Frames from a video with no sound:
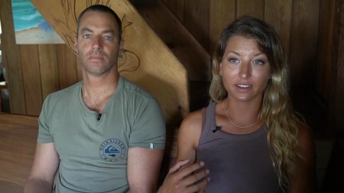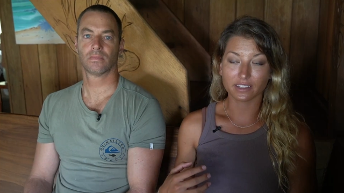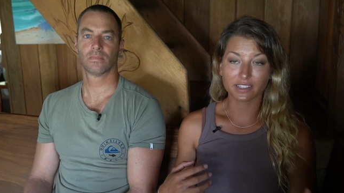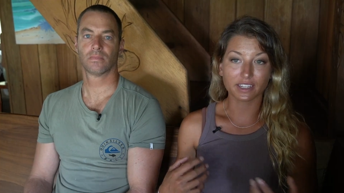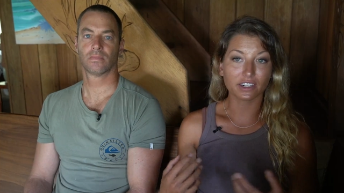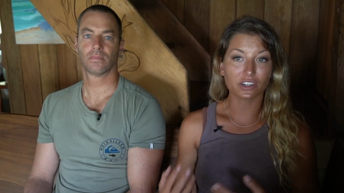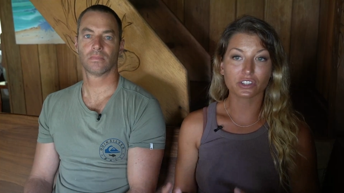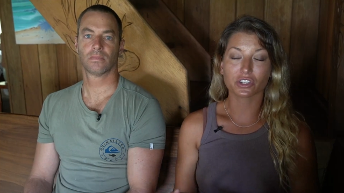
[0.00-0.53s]

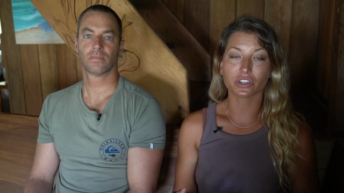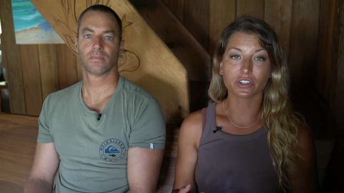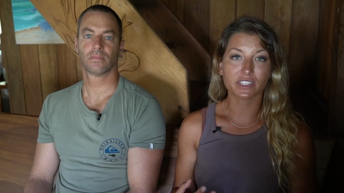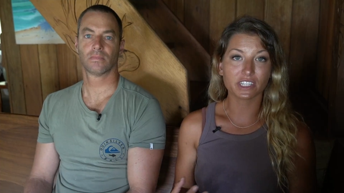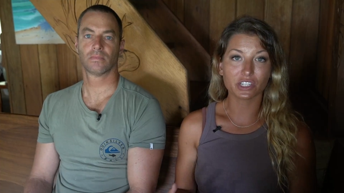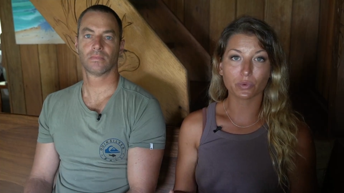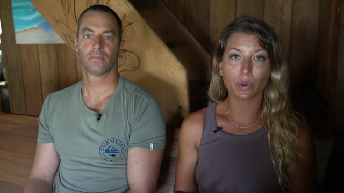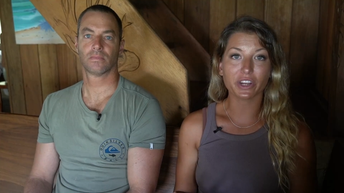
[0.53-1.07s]
Speaker 1: signature
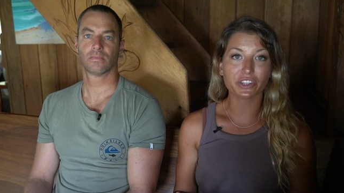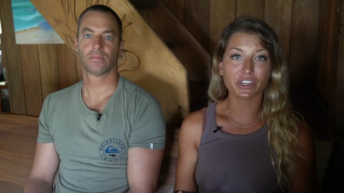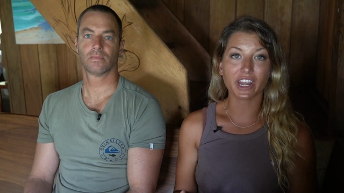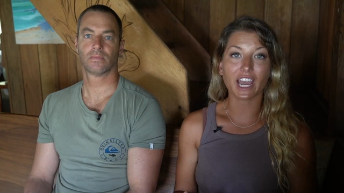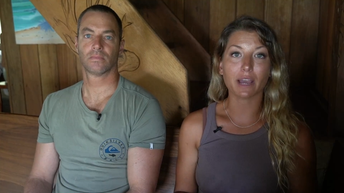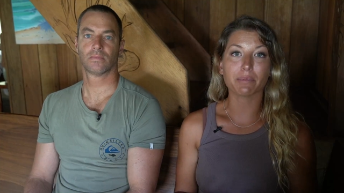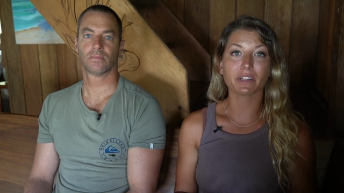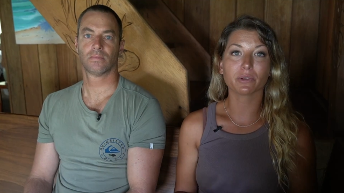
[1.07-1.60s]
situation
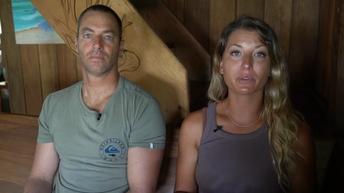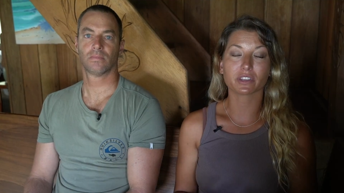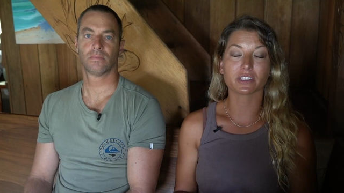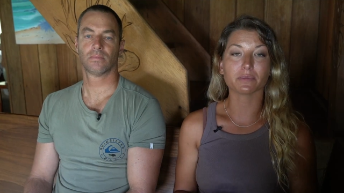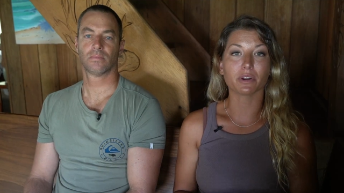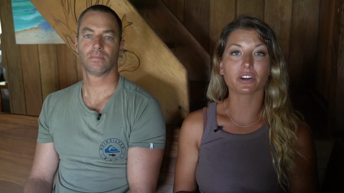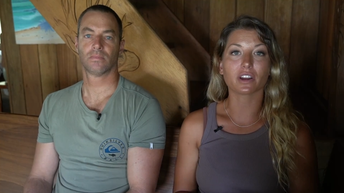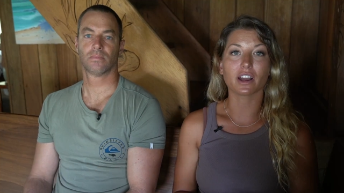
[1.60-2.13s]
happening with a
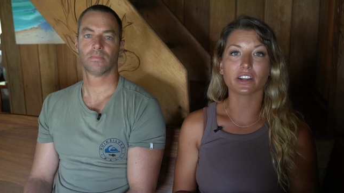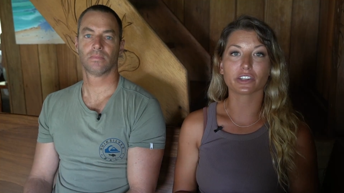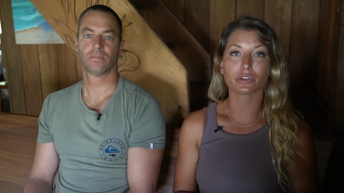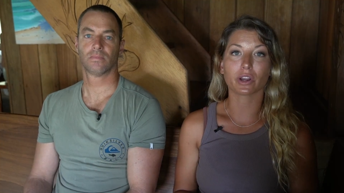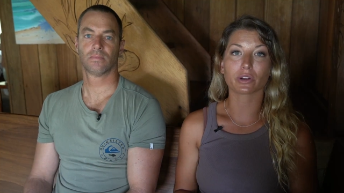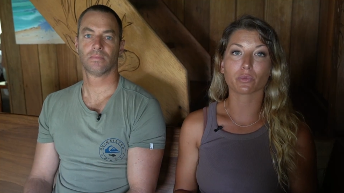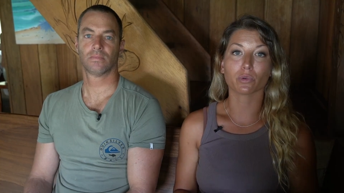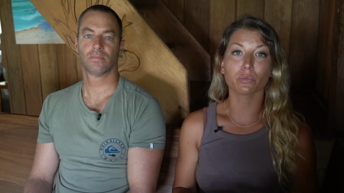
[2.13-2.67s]
smart
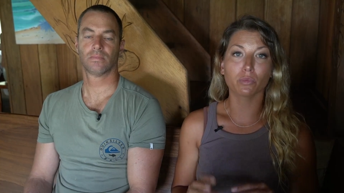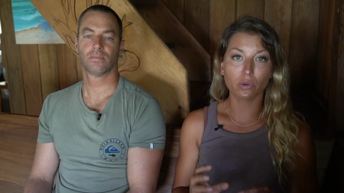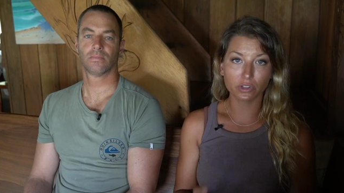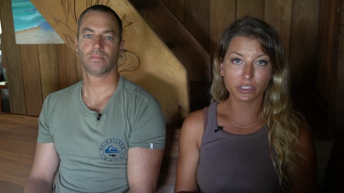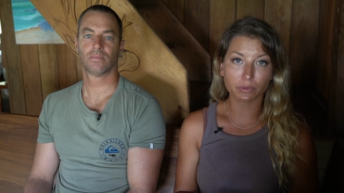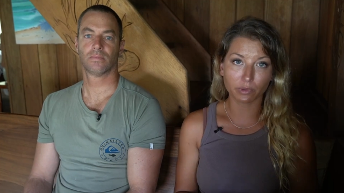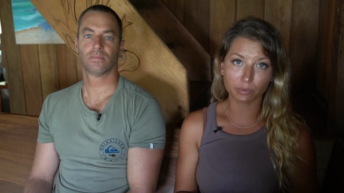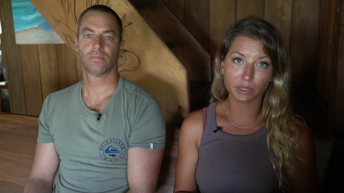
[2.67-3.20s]
contract, where
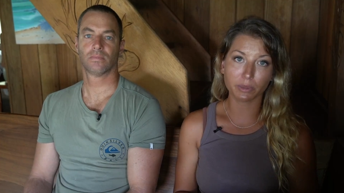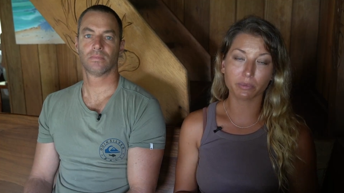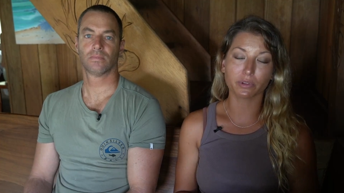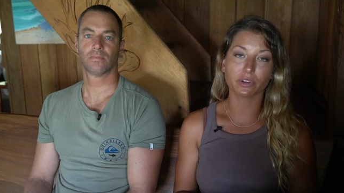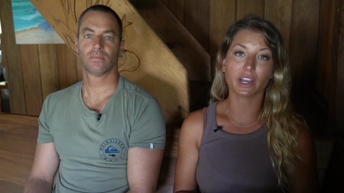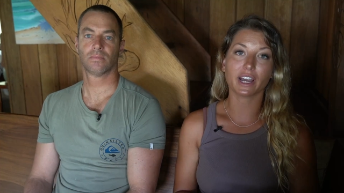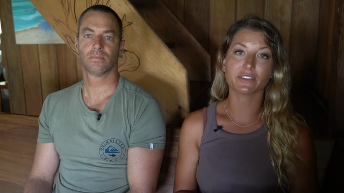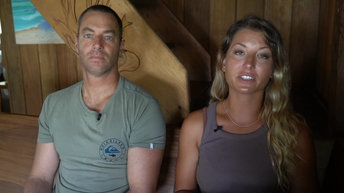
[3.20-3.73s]
multiple
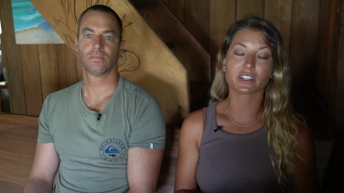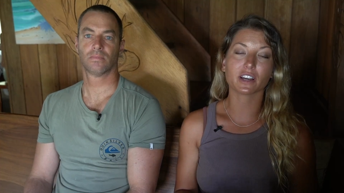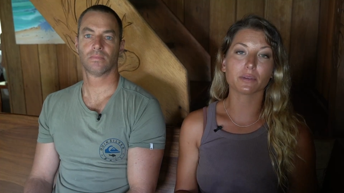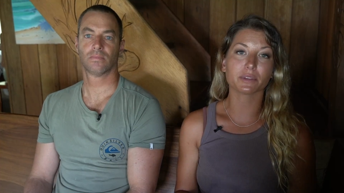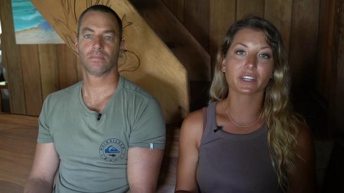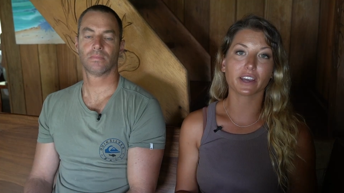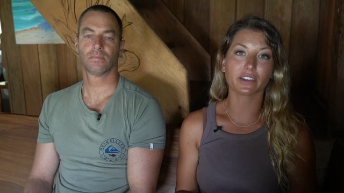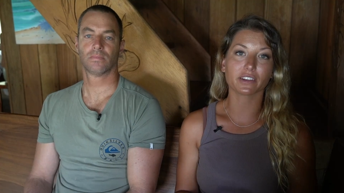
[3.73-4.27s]
people have to
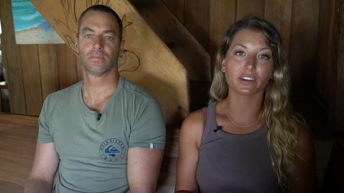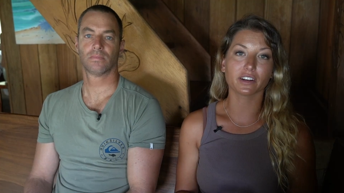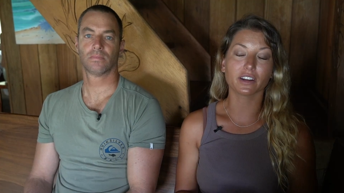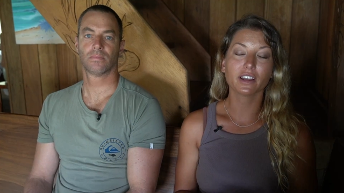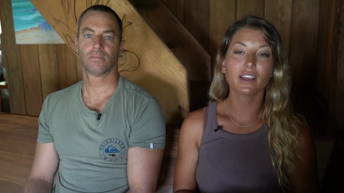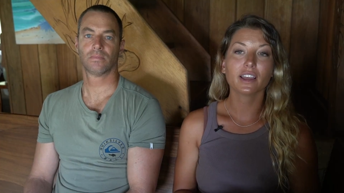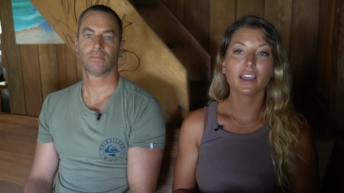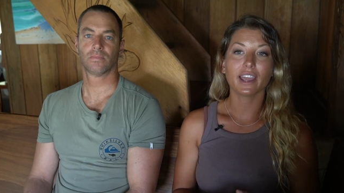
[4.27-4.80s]
come together
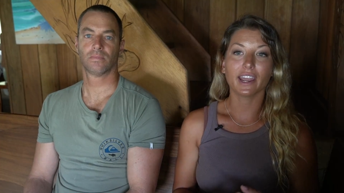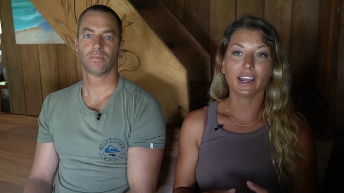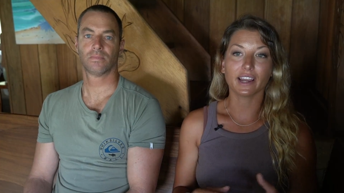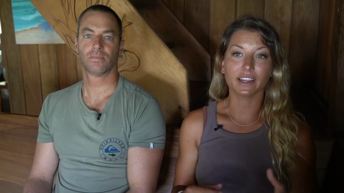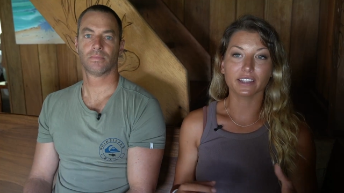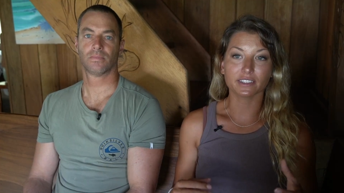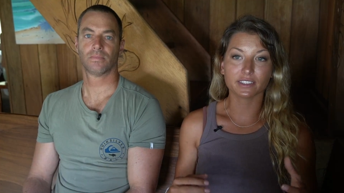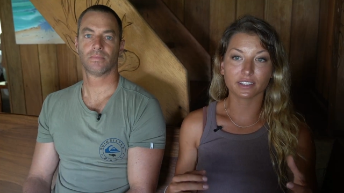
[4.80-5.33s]

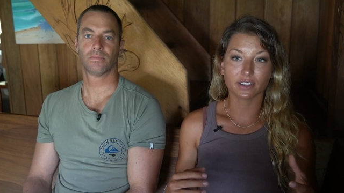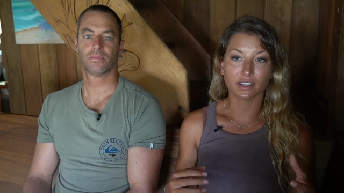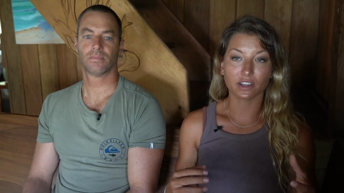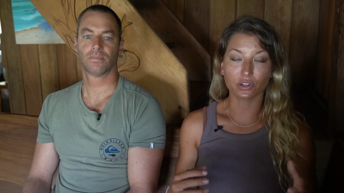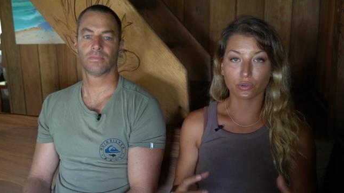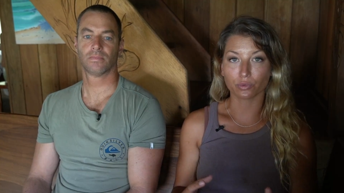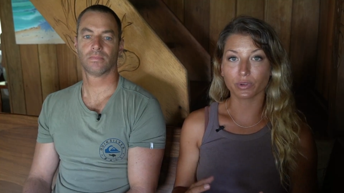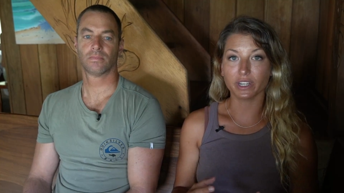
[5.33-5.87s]
and
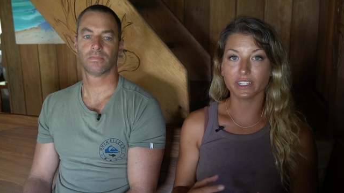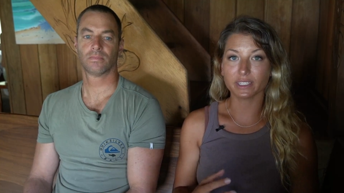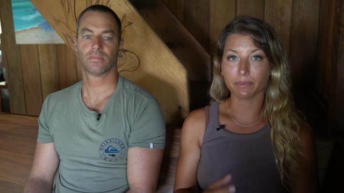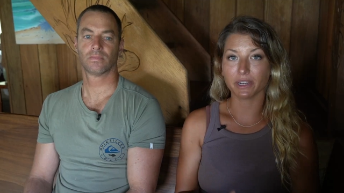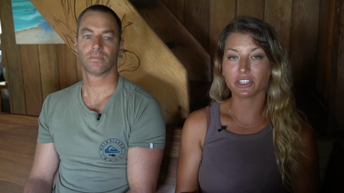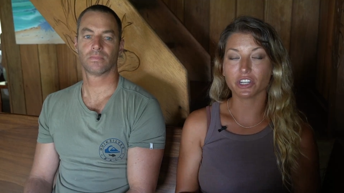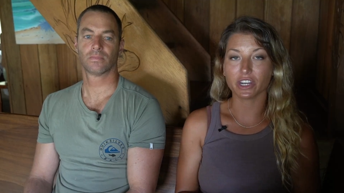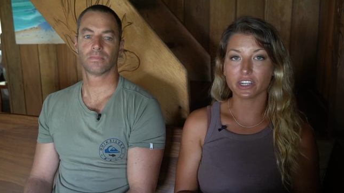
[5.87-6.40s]
agree to
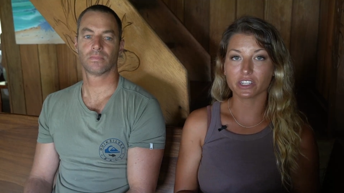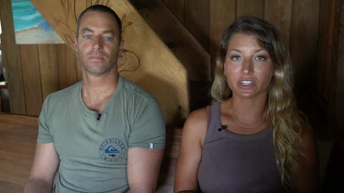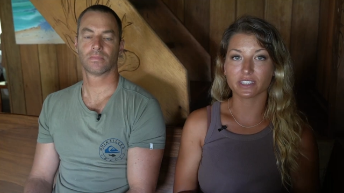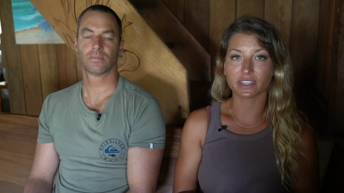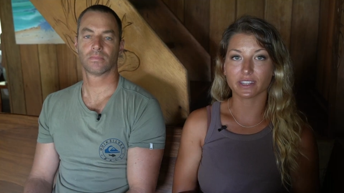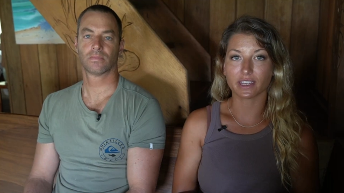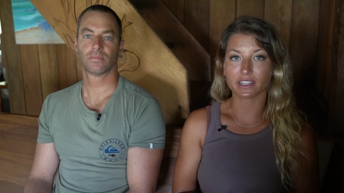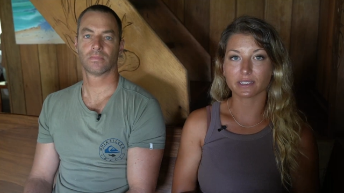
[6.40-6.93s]
make
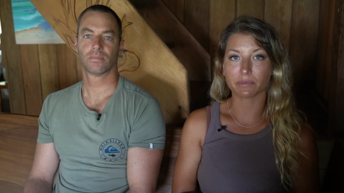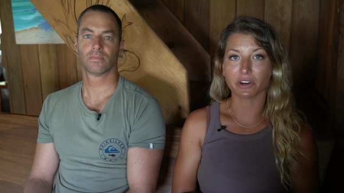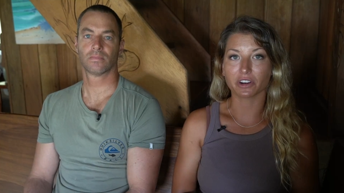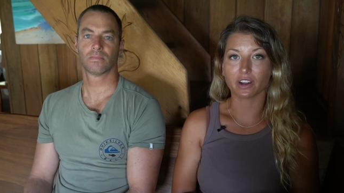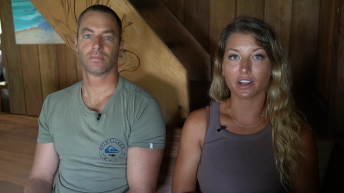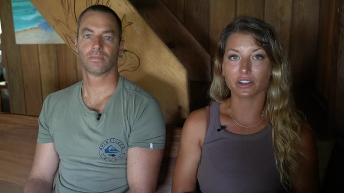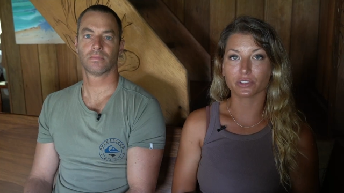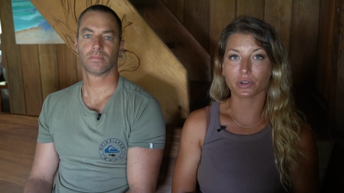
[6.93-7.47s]
changes to that
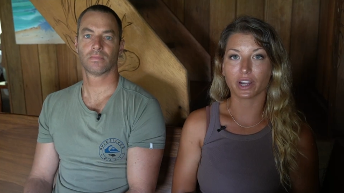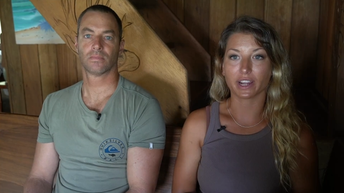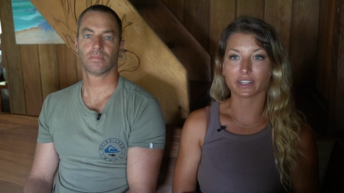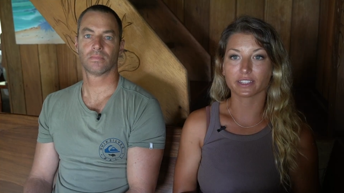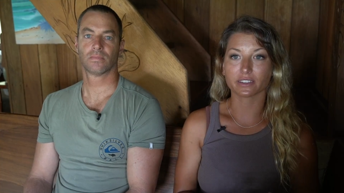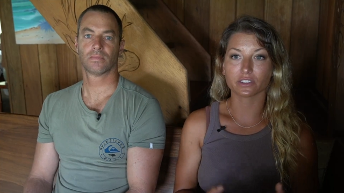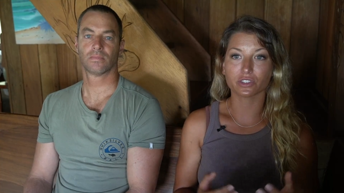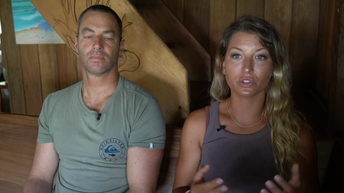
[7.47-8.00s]
smart
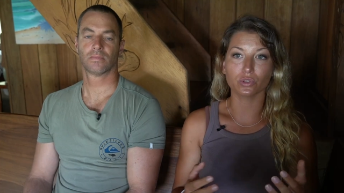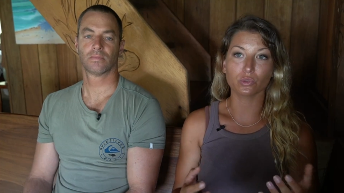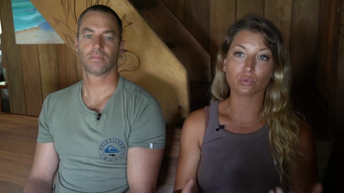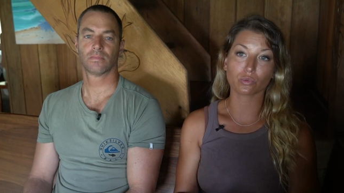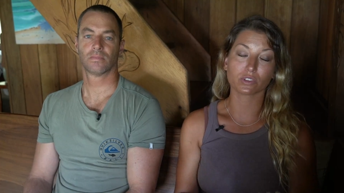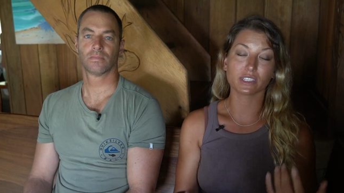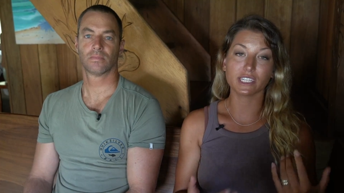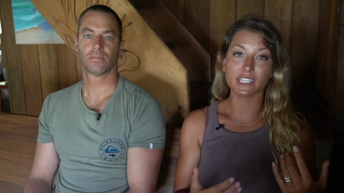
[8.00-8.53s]
contract to
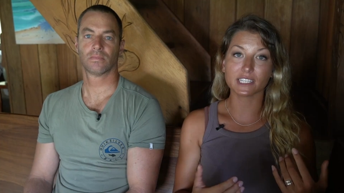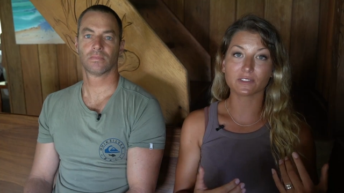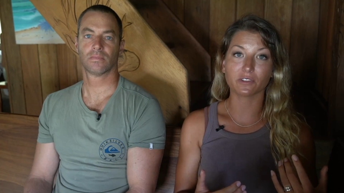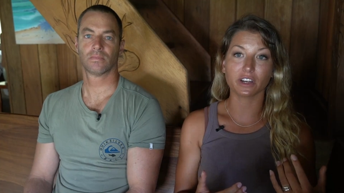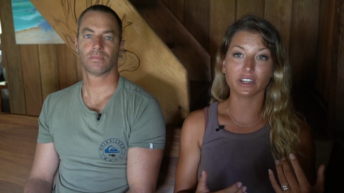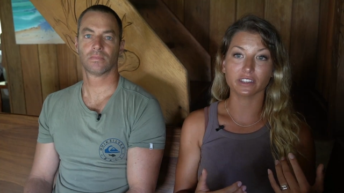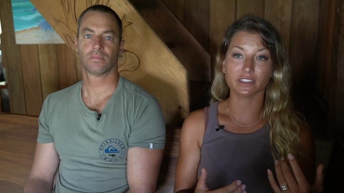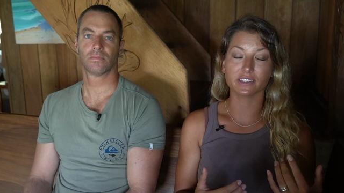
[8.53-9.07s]
release
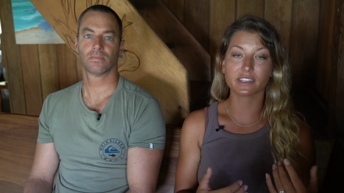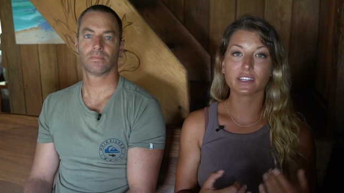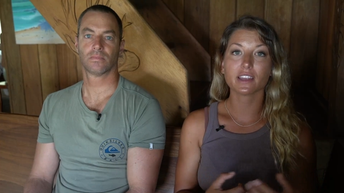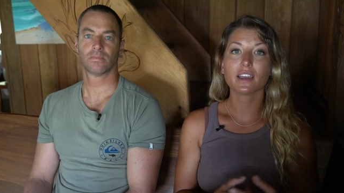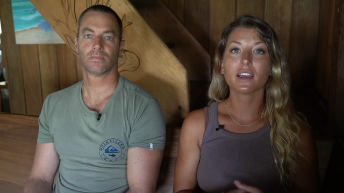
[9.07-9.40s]
funds.